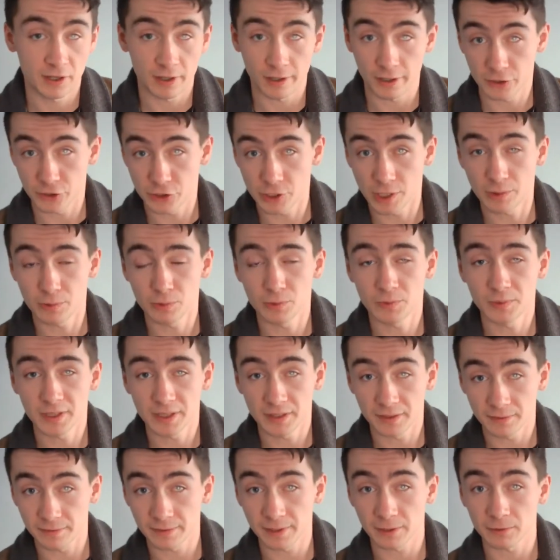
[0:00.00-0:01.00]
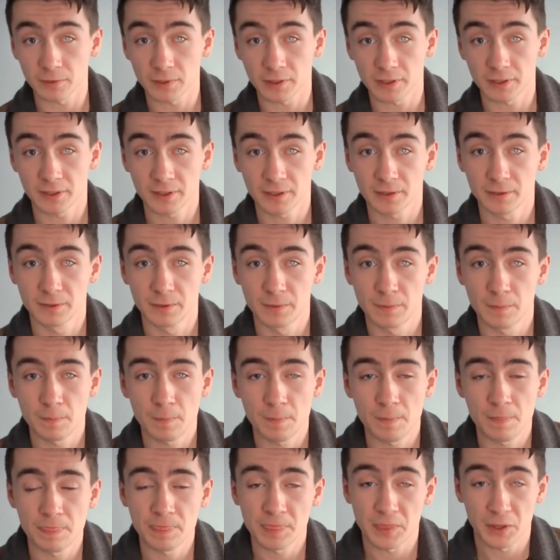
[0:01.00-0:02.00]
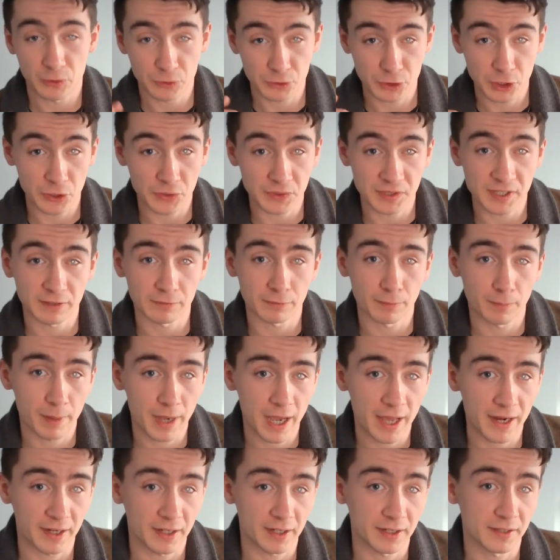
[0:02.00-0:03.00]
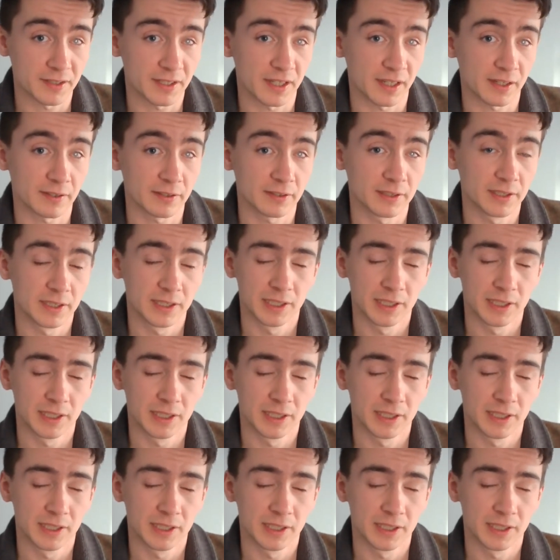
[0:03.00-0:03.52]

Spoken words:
I genuinely felt like I was going to have a panic attack.